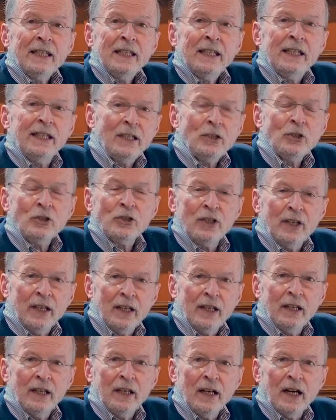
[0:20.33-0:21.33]
Each
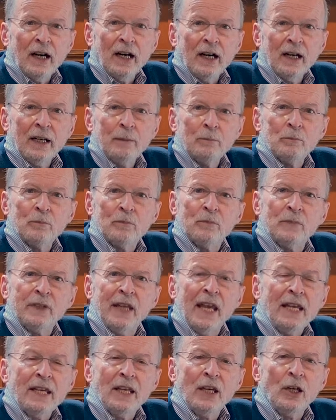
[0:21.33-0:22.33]
day I'm
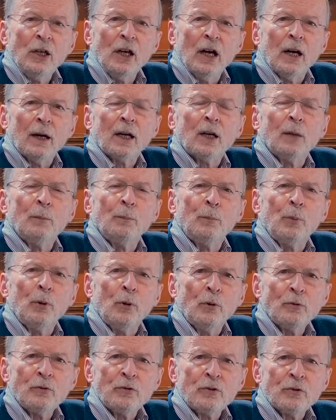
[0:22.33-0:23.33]
taking a
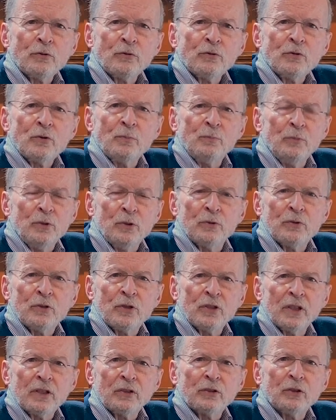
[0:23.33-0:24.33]
composer's
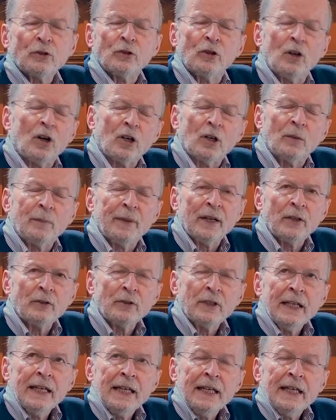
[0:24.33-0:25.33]
music to talk
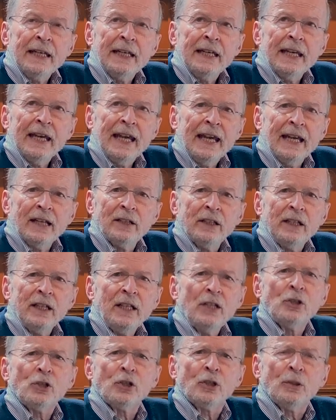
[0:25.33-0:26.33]
about, and
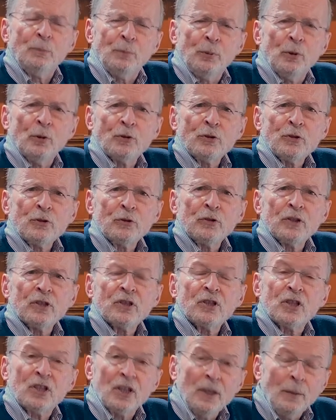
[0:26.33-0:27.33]
each composer
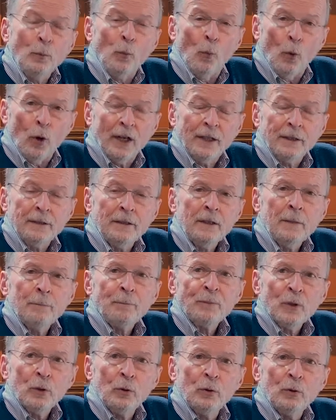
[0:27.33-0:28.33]
is someone
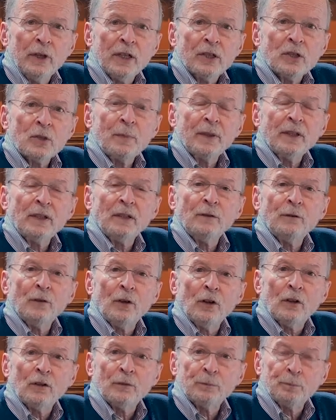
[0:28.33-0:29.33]
who has been
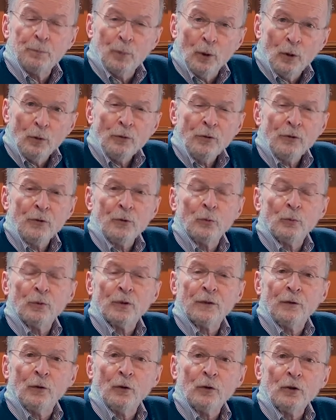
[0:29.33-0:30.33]
involved both
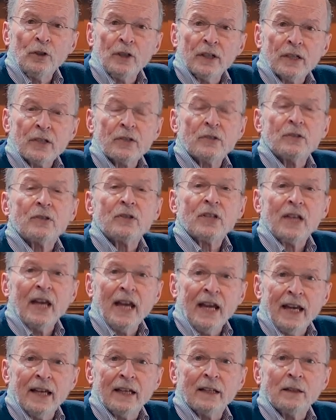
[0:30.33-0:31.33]
with Vocal Essence
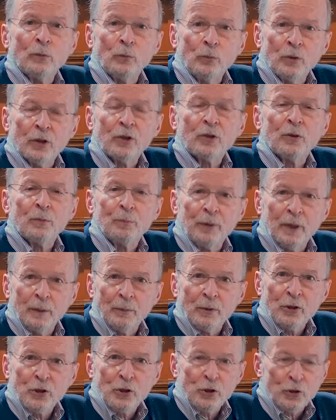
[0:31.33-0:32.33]
and with
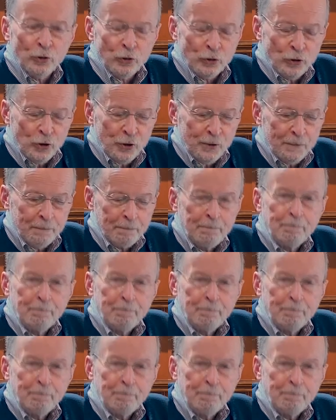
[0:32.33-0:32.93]
Plymouth Church.